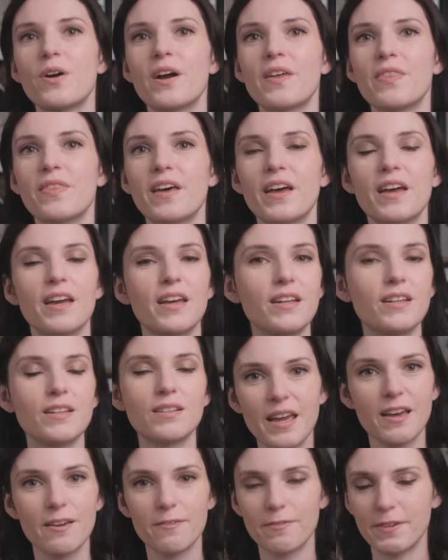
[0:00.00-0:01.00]
and then
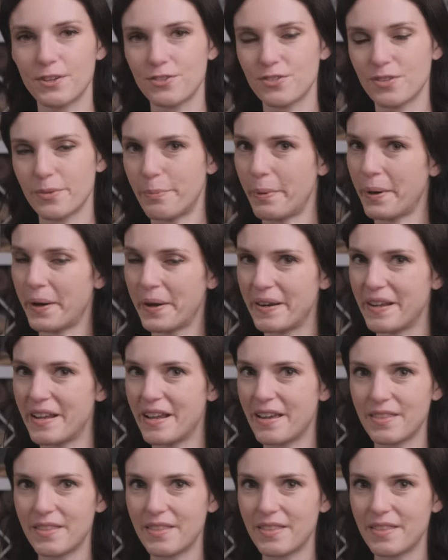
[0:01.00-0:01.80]
finish the body,